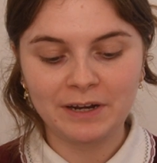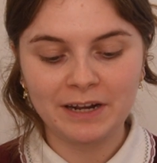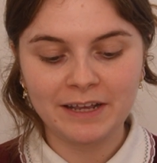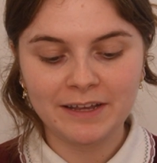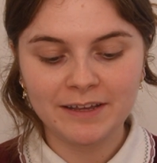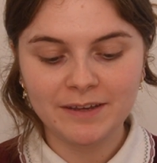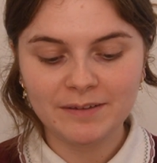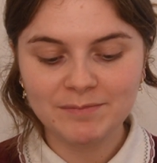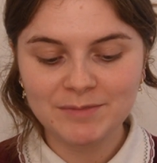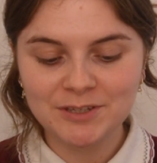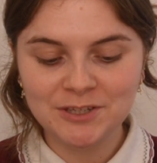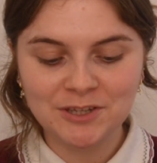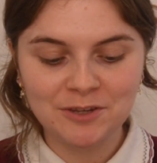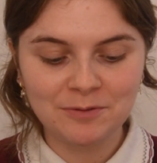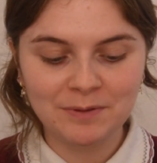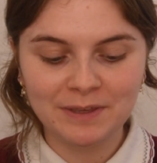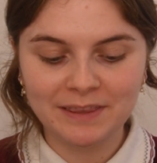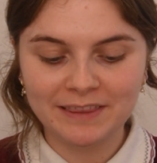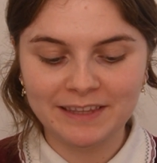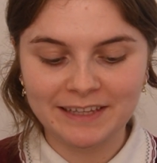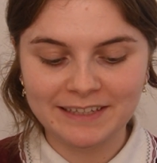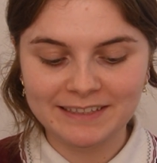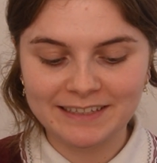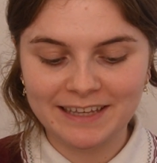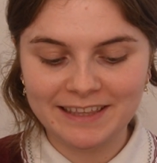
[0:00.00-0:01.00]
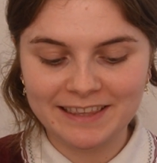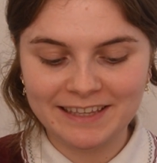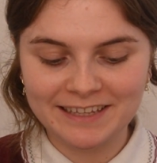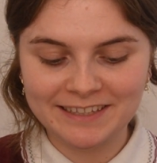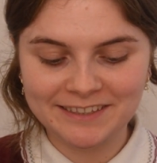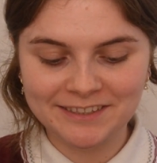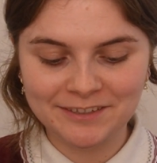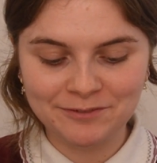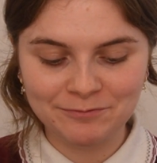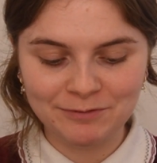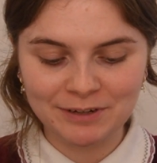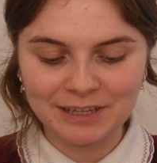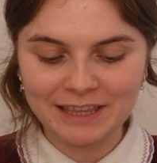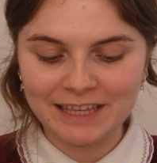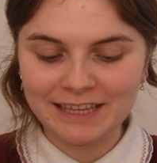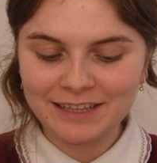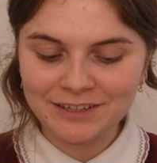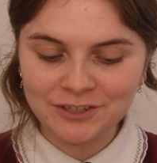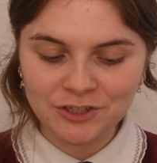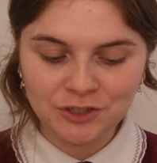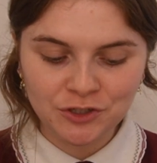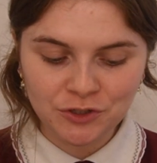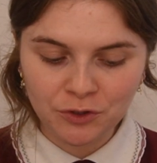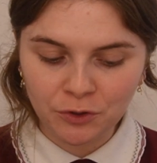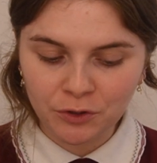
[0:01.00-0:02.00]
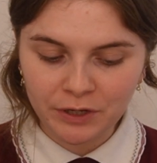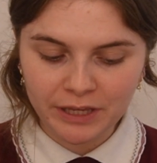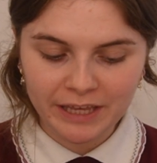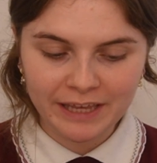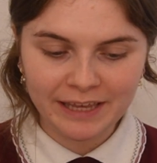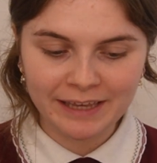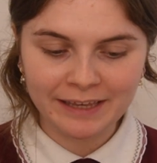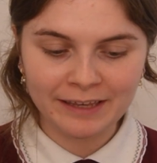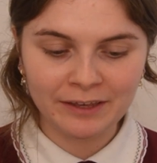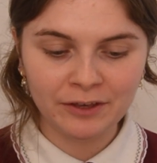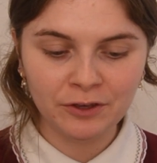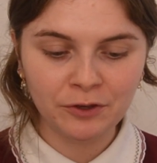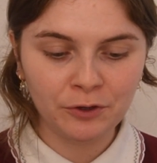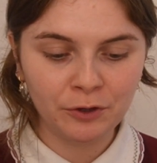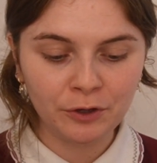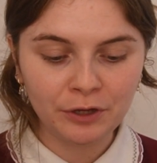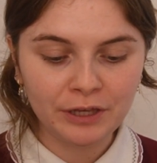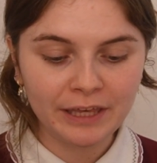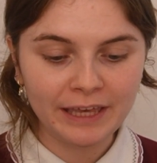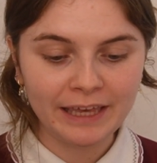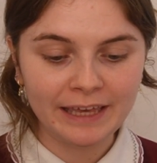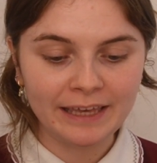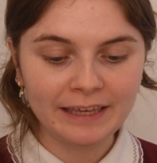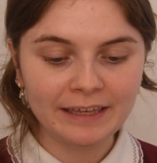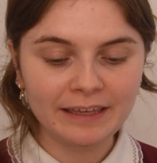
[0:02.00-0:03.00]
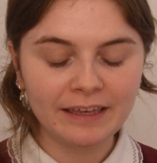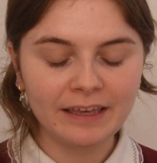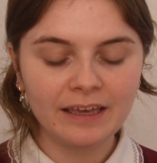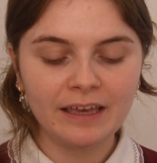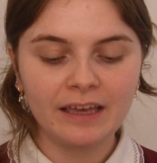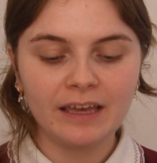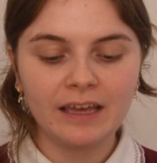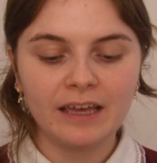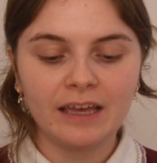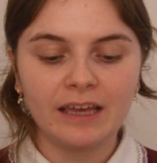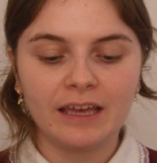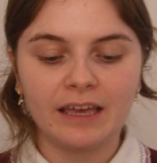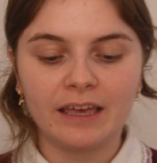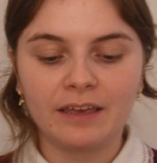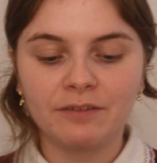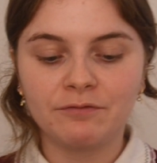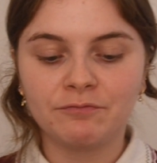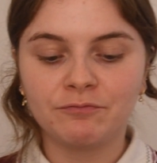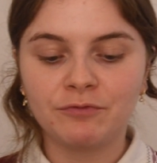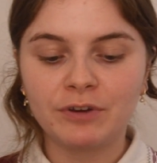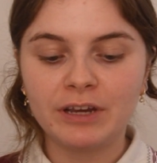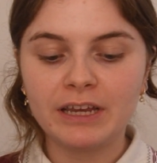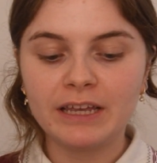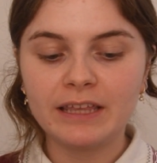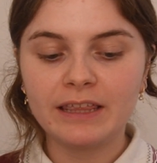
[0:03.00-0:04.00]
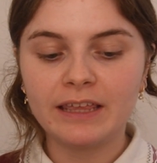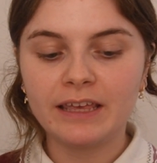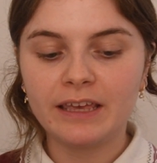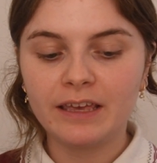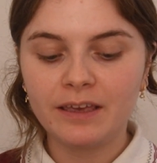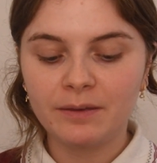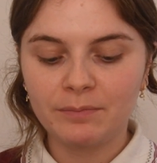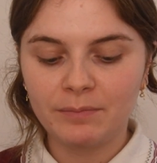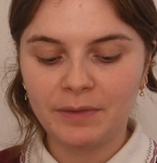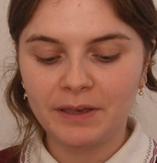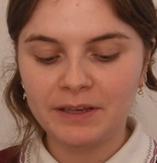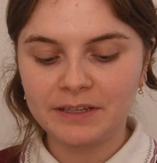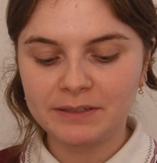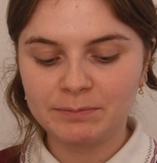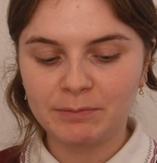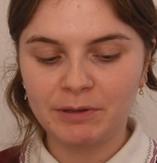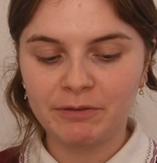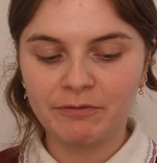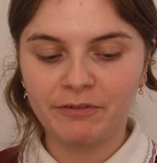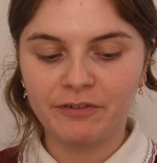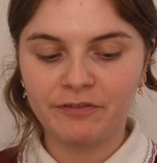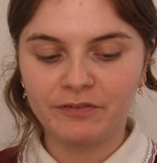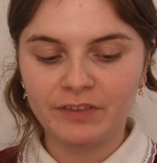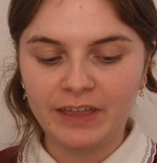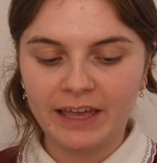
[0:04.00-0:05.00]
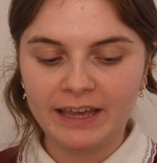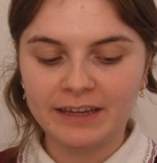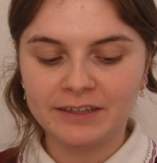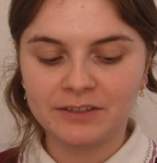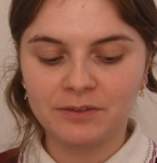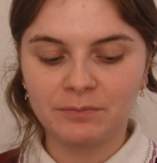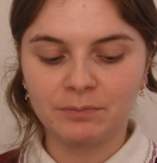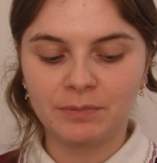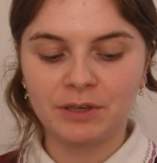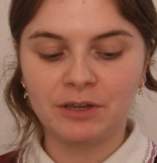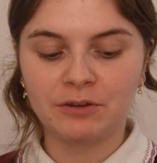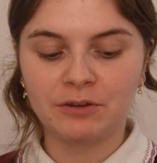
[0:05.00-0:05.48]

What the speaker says: I'm doing things like this and really enjoying cooking, it really makes me reflect and be